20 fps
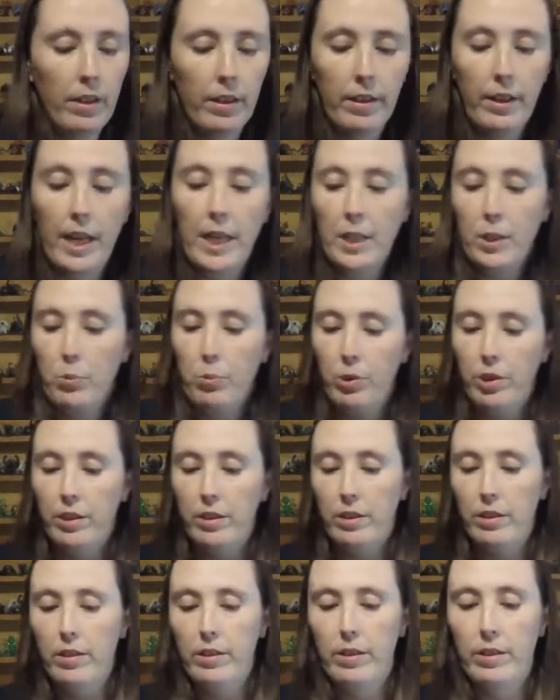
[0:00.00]
that's what
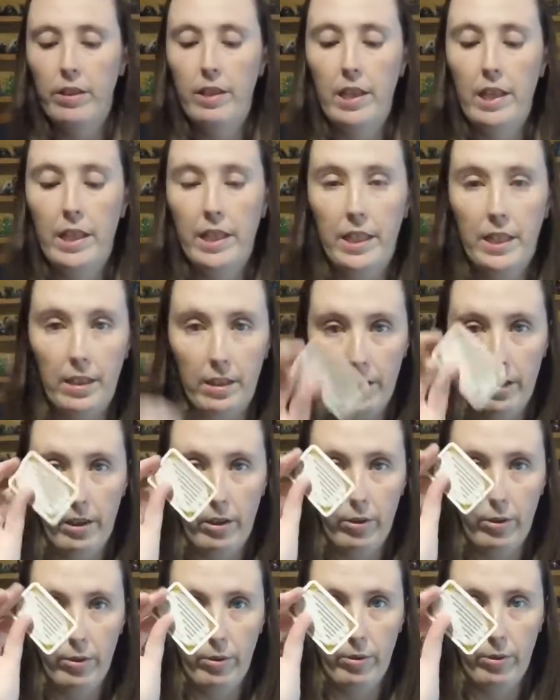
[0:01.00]
this
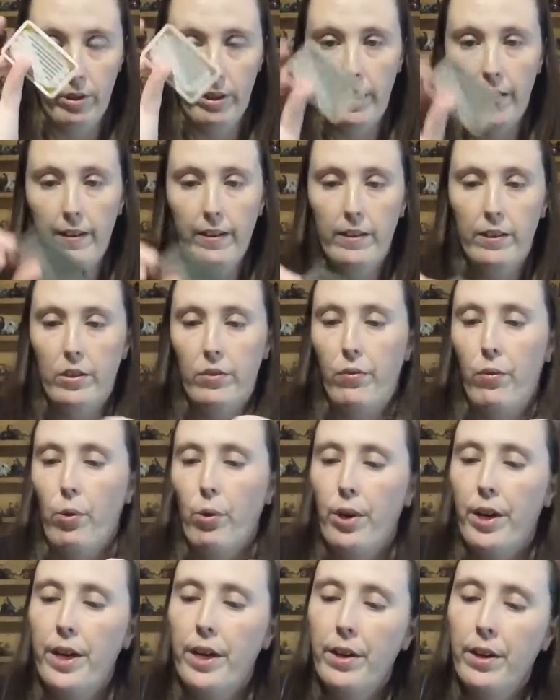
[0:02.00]
little thing is
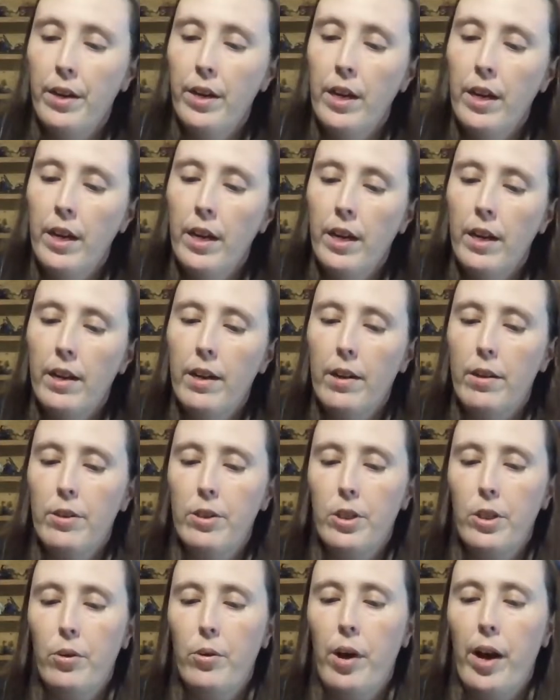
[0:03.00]
for here. It
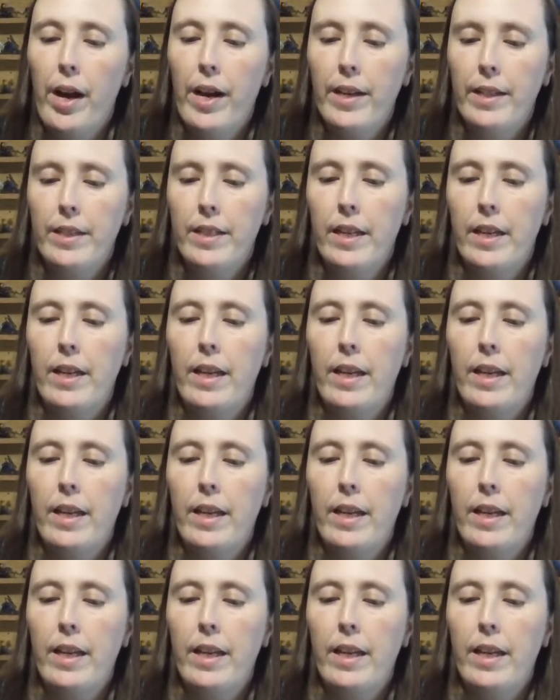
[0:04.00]
also has a